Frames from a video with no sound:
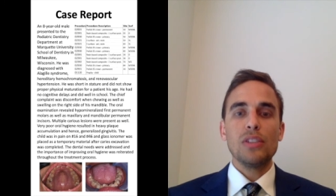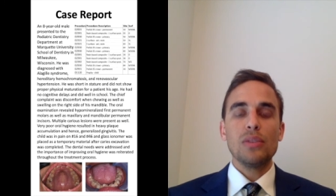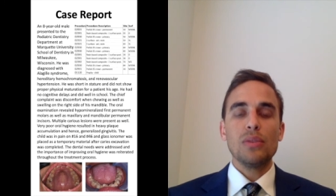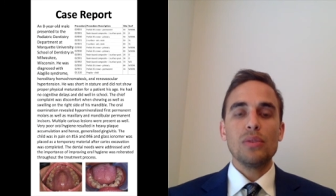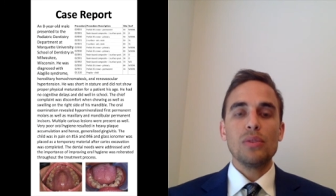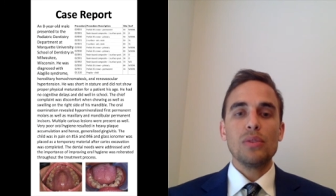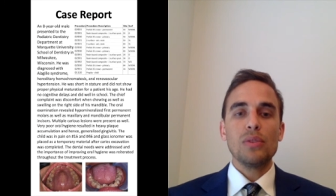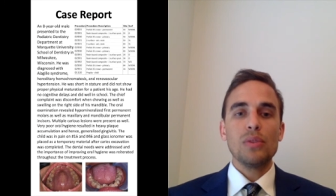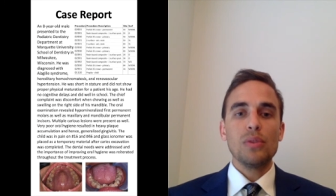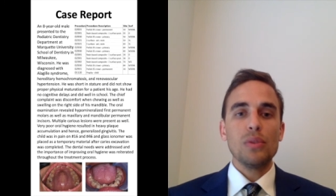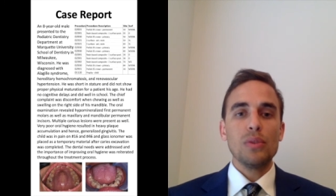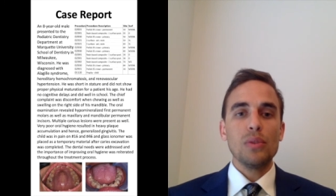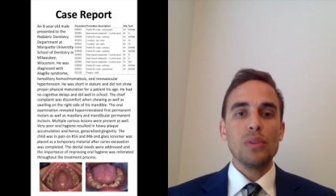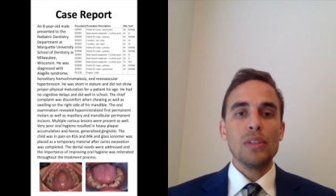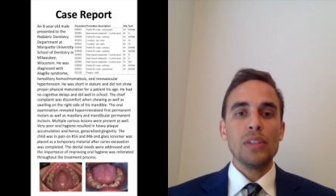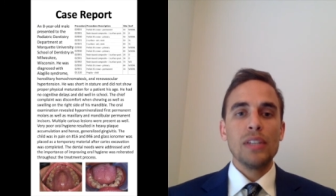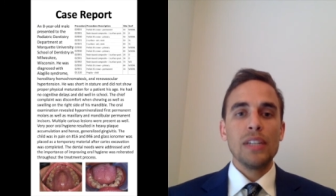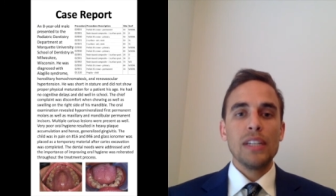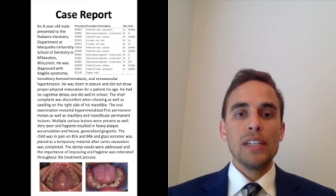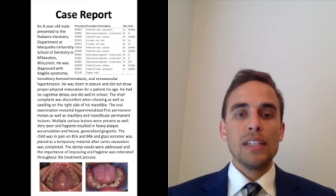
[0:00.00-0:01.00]
to
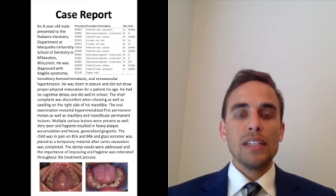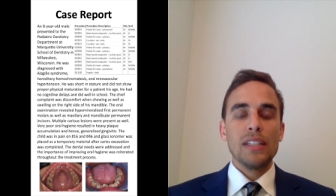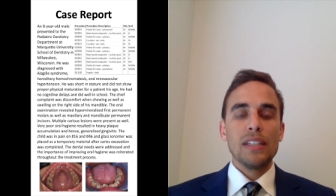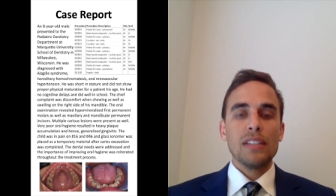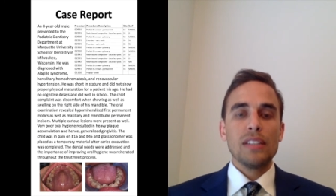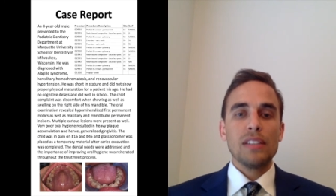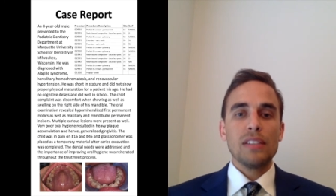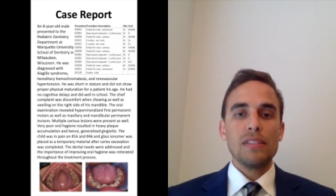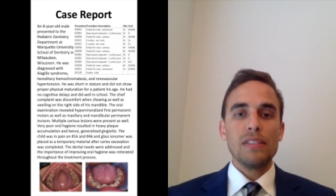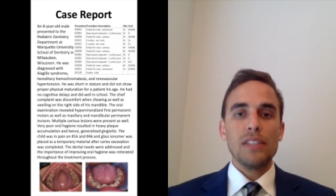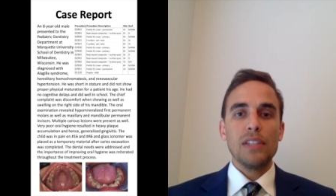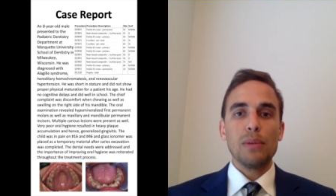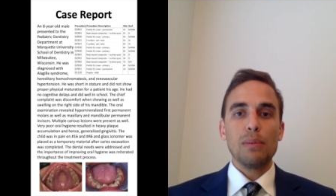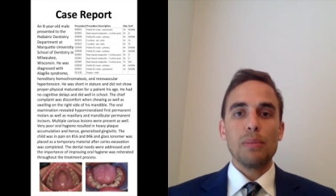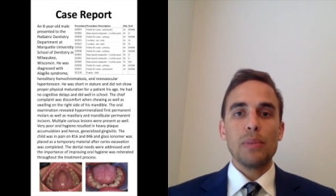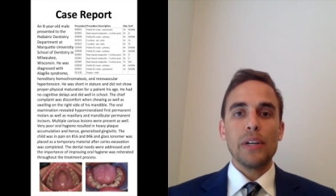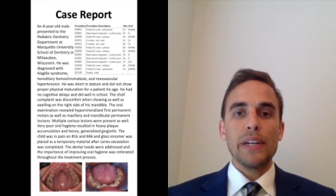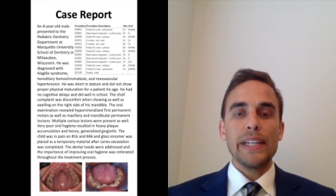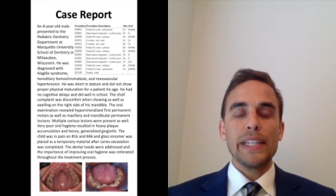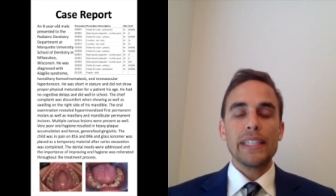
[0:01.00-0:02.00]
severe
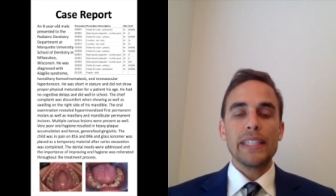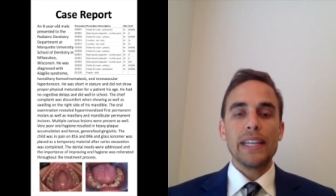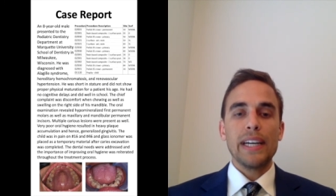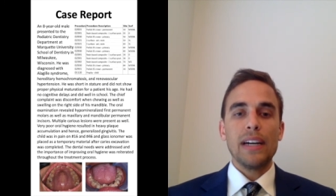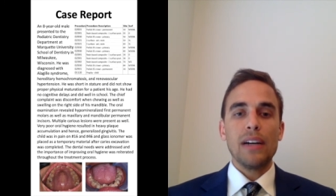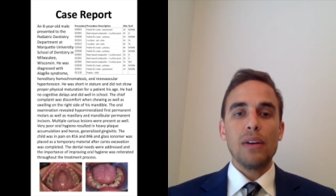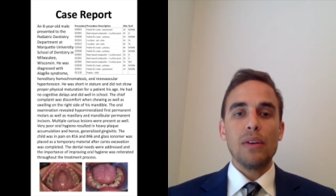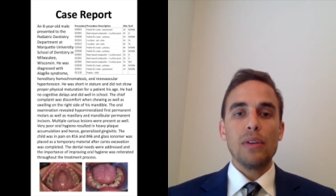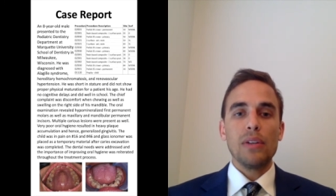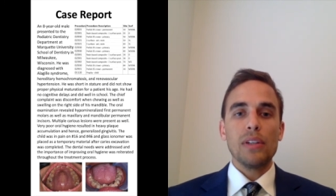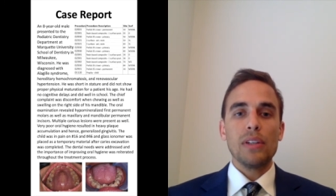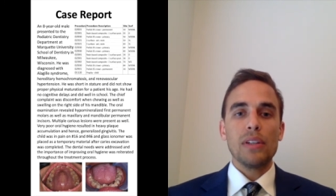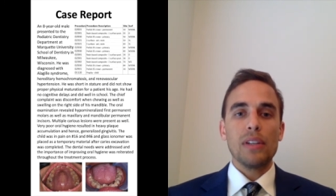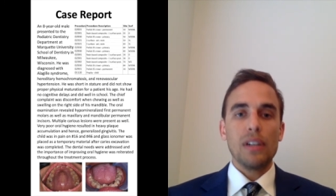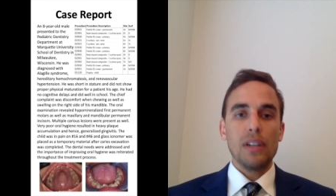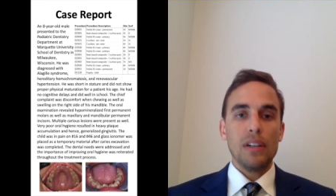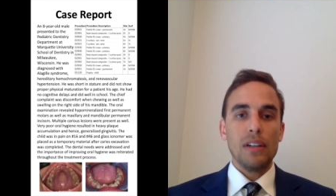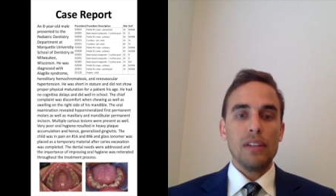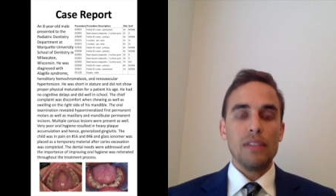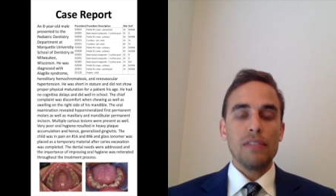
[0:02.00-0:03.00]
breakdown
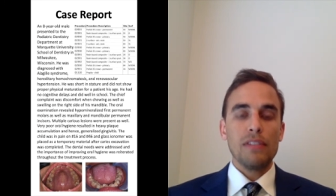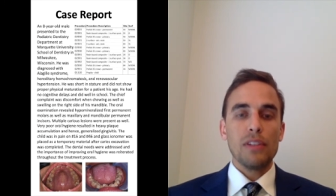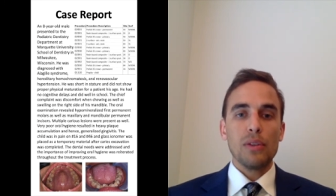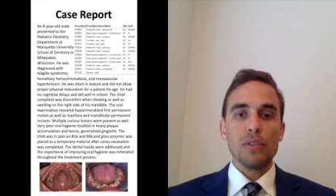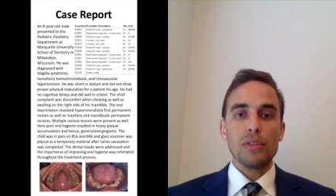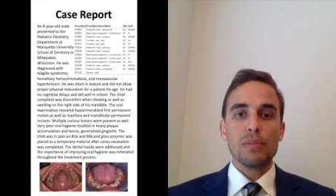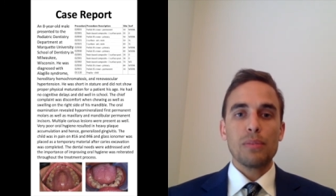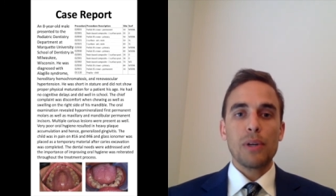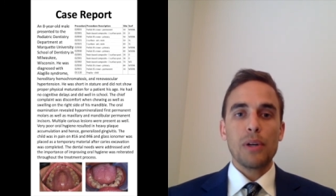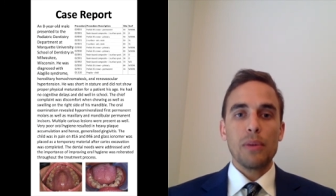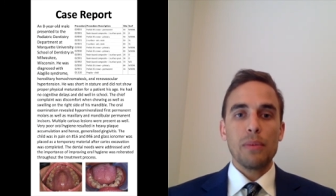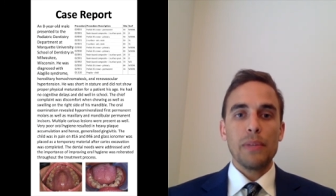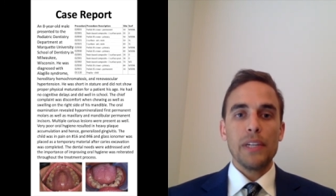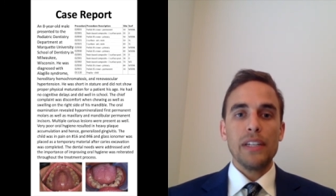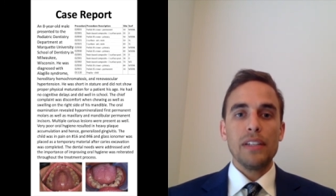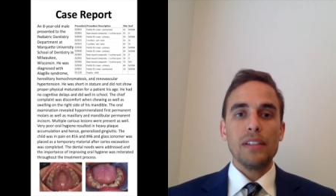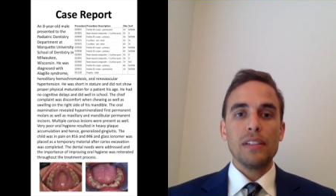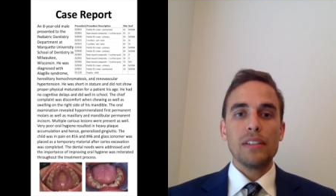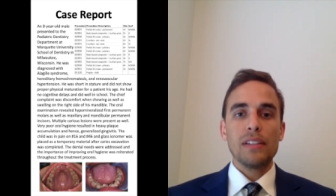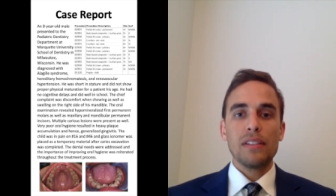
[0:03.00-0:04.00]
of those
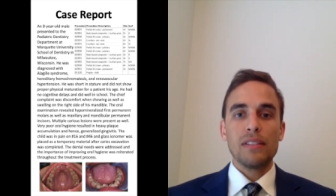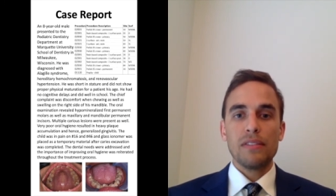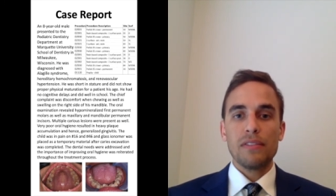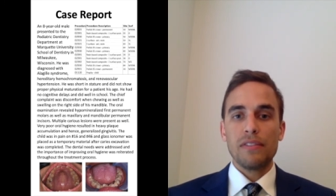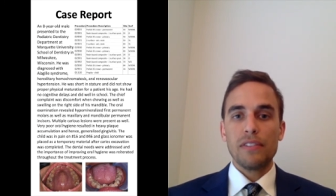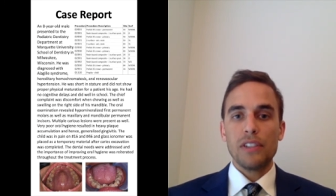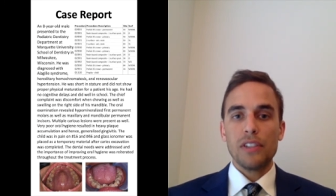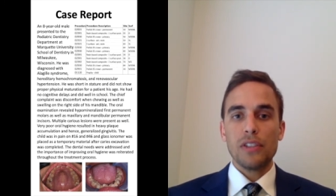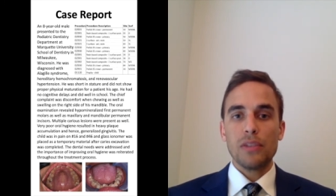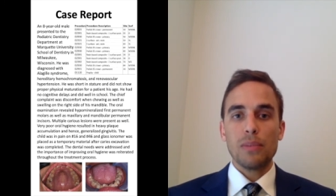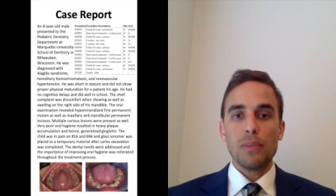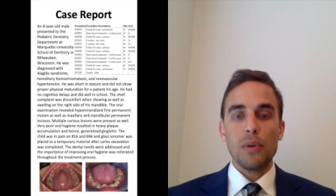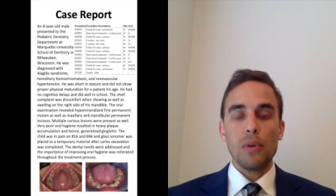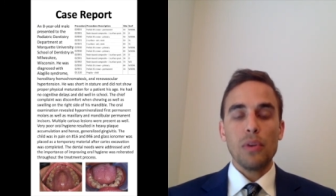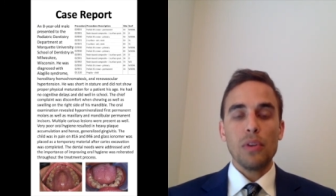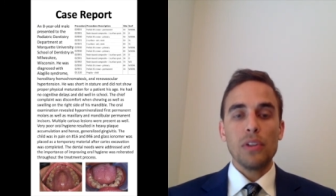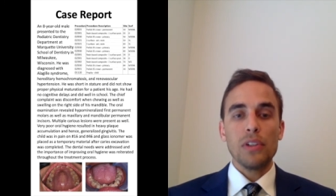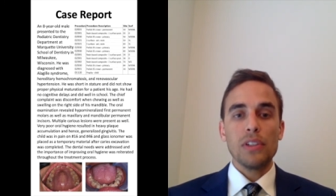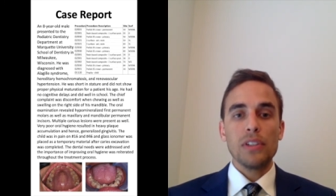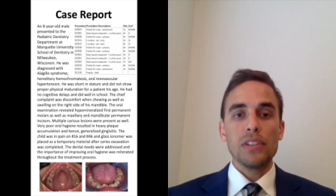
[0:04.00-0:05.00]
permanent first
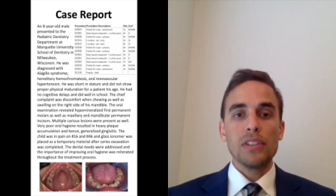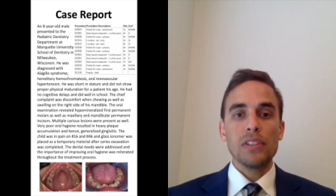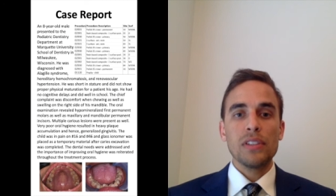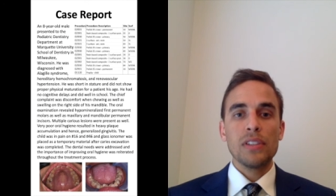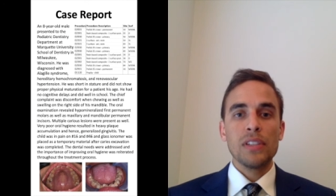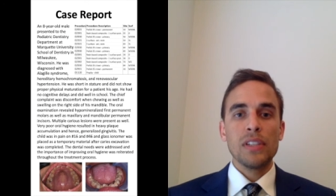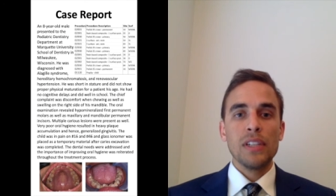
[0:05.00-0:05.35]
molars.